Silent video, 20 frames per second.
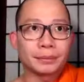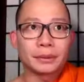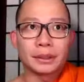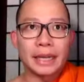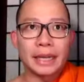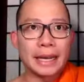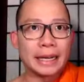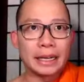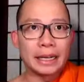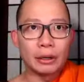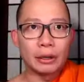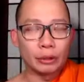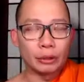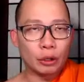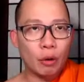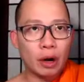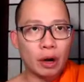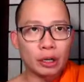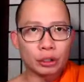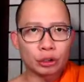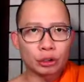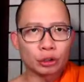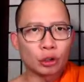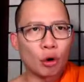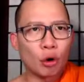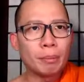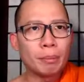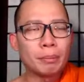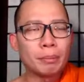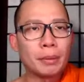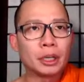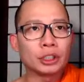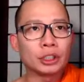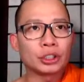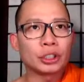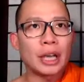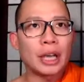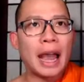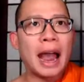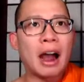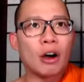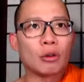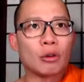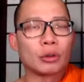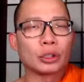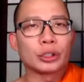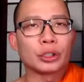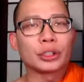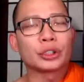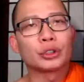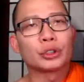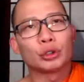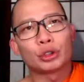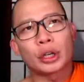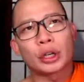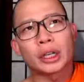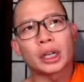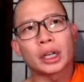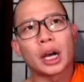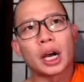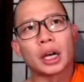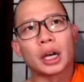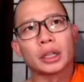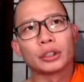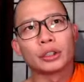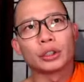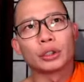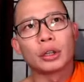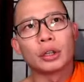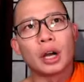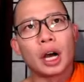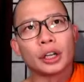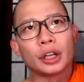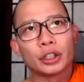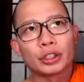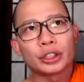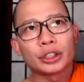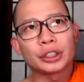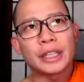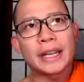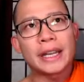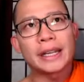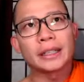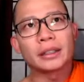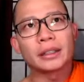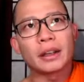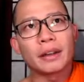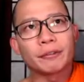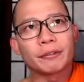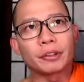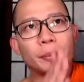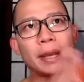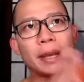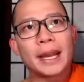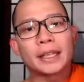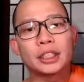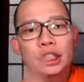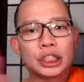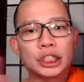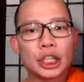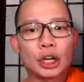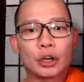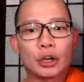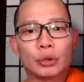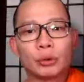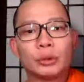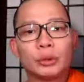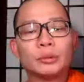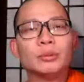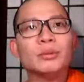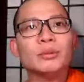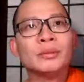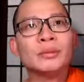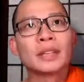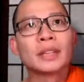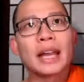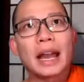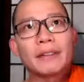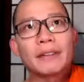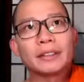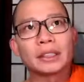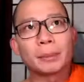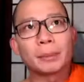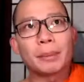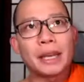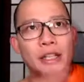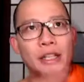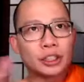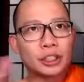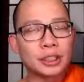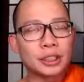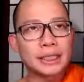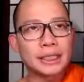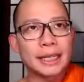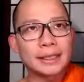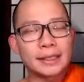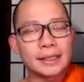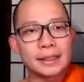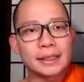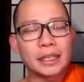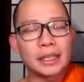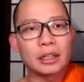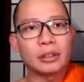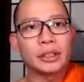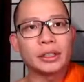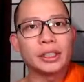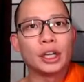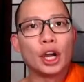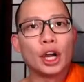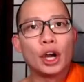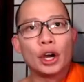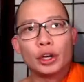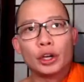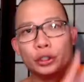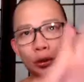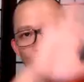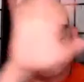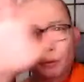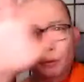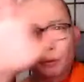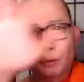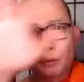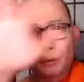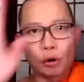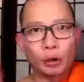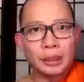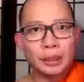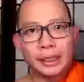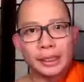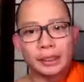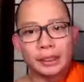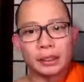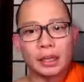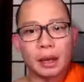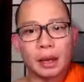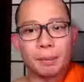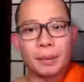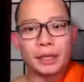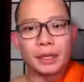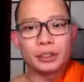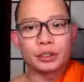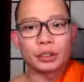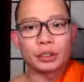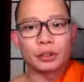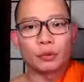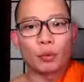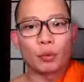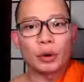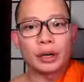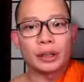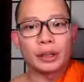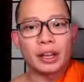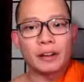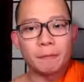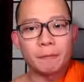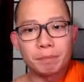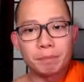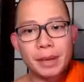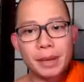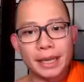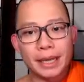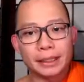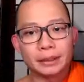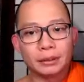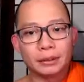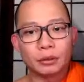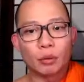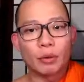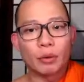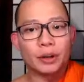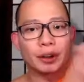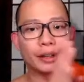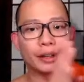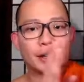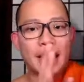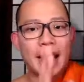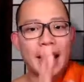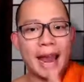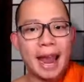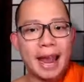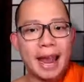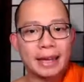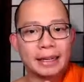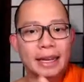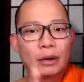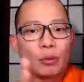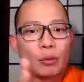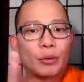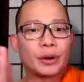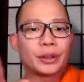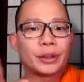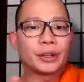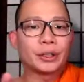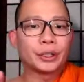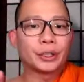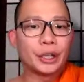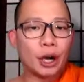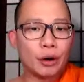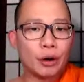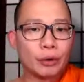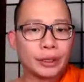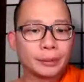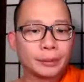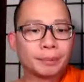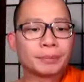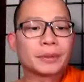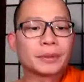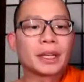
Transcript: And it requires so much hours to try to understand from head to toe, having the patience necessary to formulate a picture of where they've been, where they're at, and where they're going,